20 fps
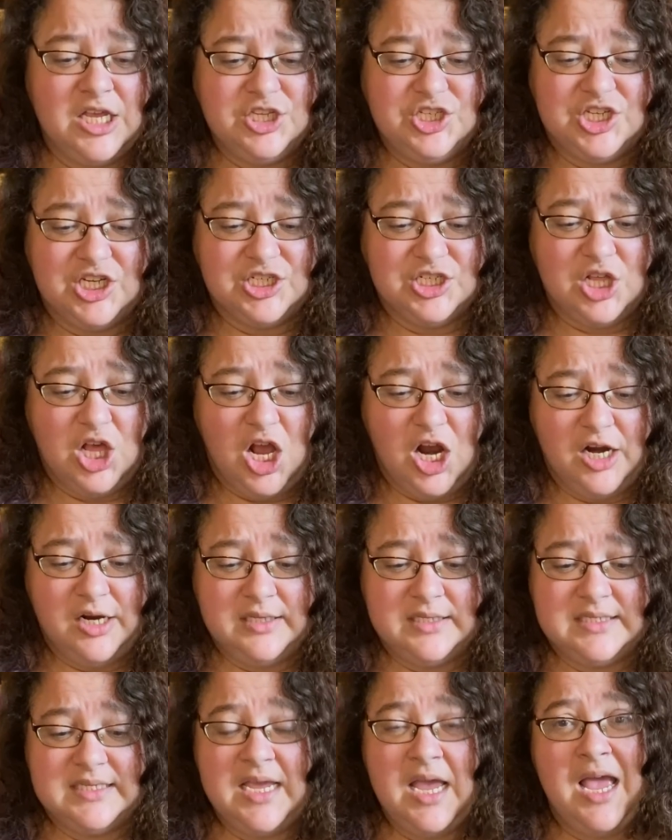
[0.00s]
gentle
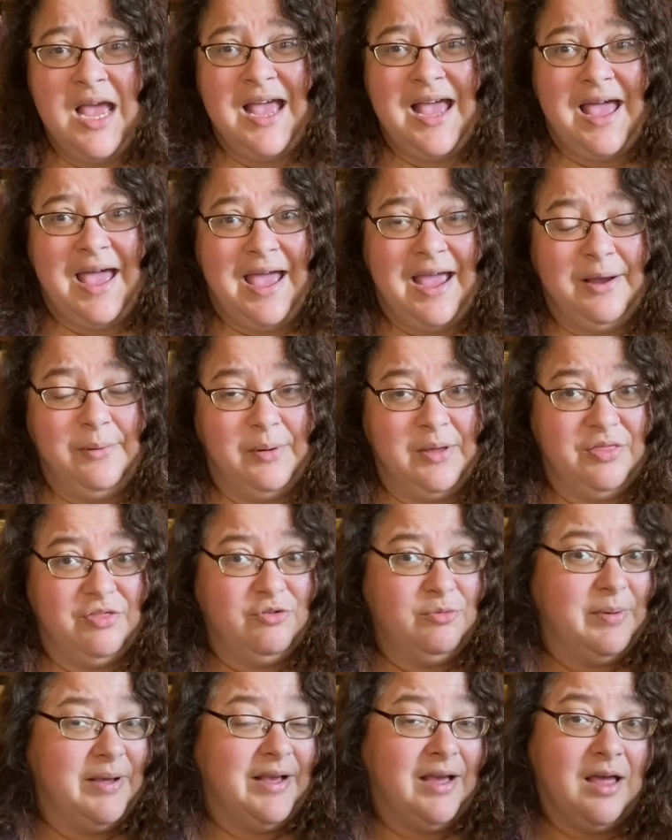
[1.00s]
arts. I went through
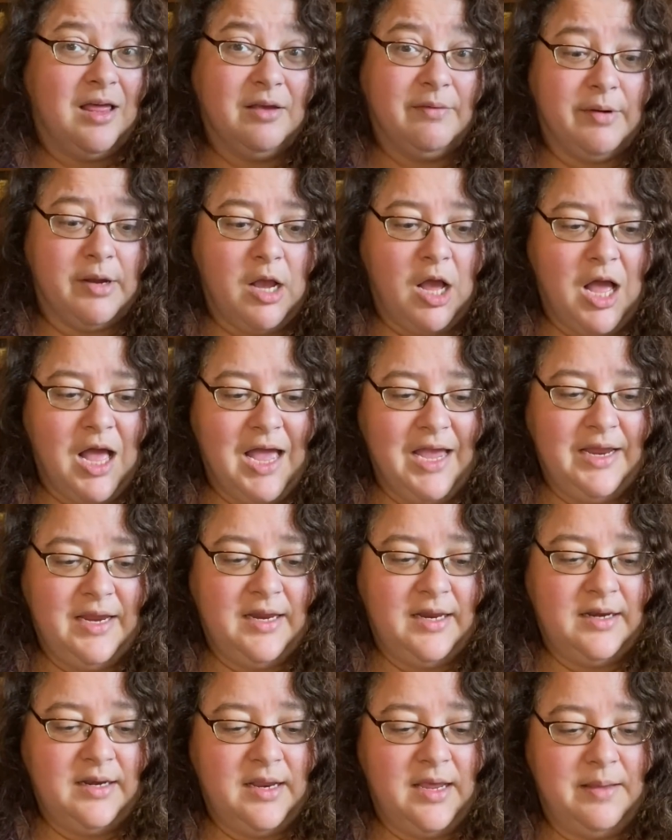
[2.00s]
my color and
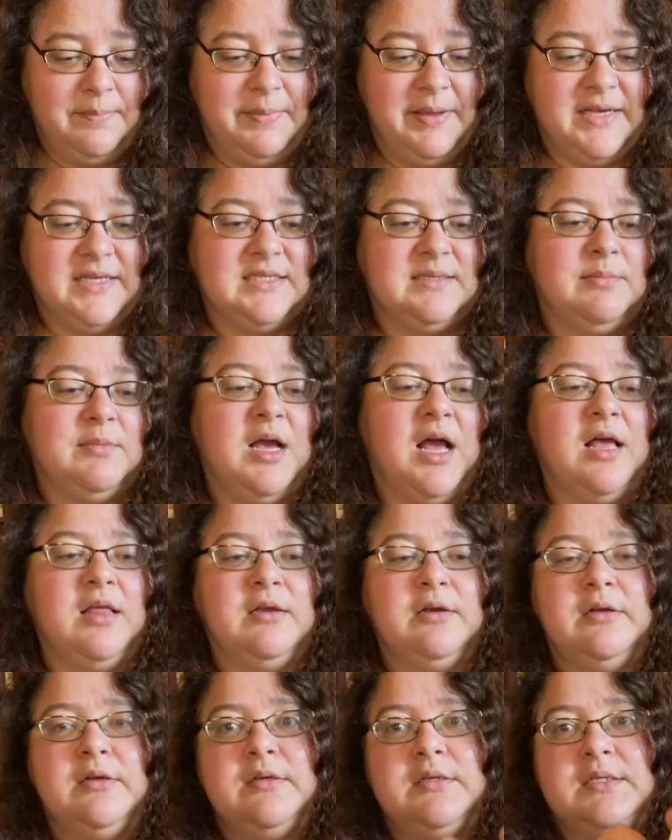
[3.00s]
cotton and picked some
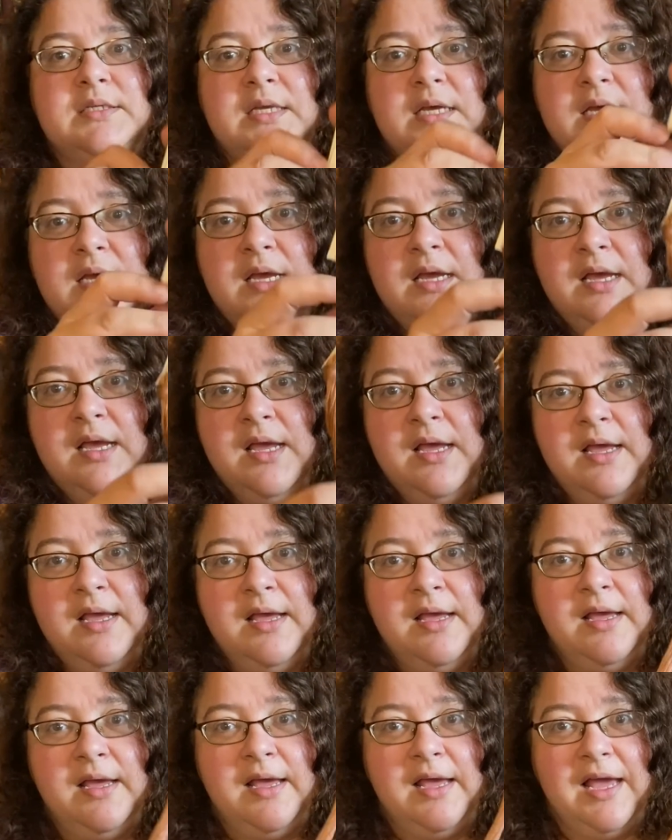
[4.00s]
colors.
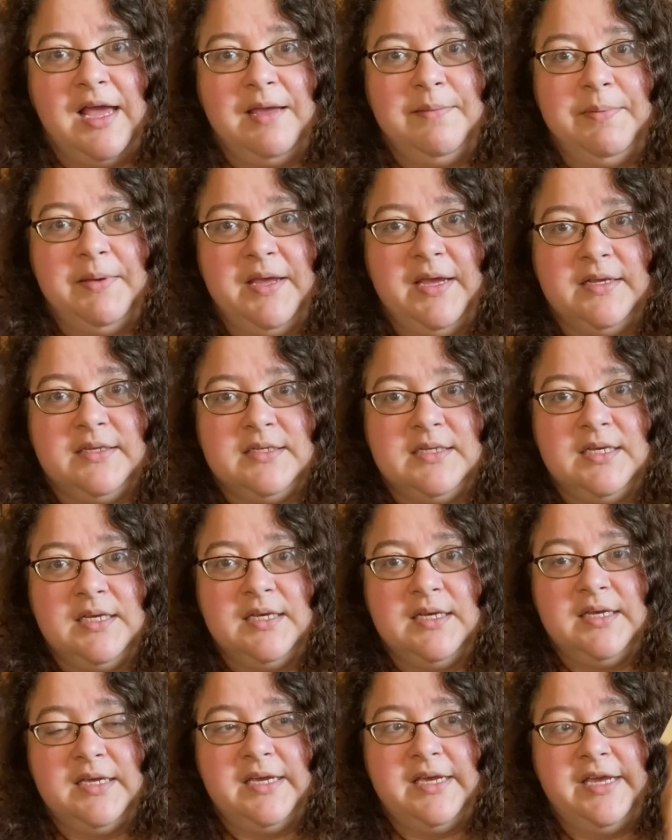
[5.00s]
I picked
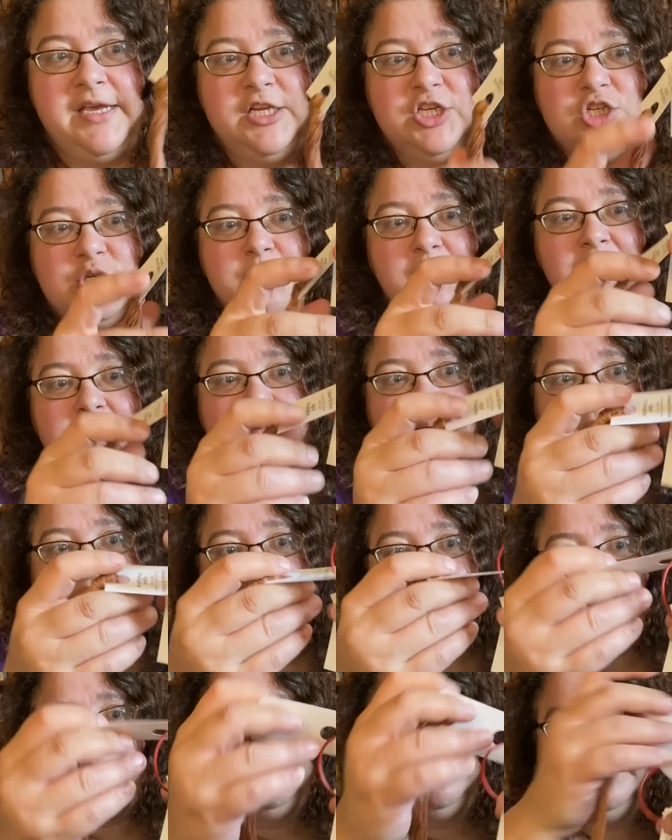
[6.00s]
Aged
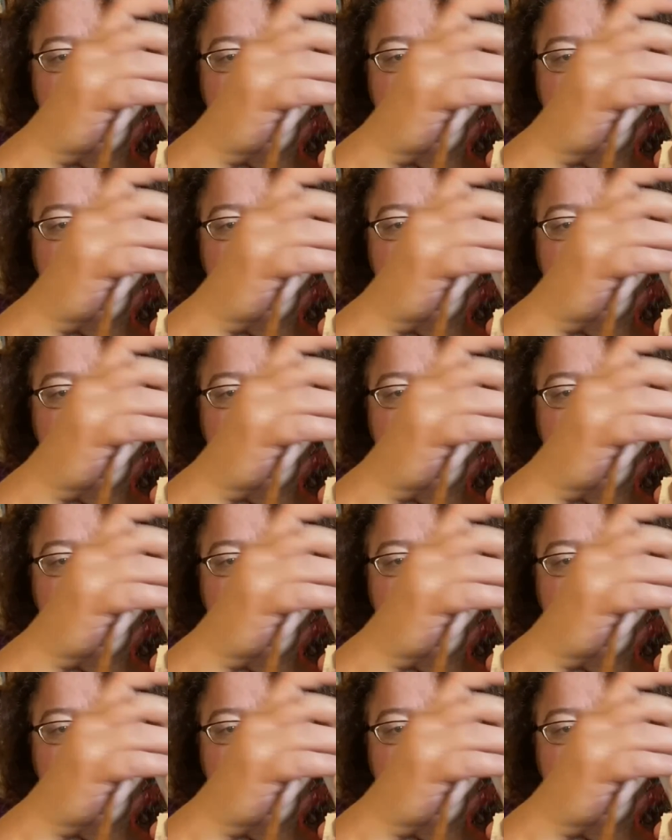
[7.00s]
Pumpkin,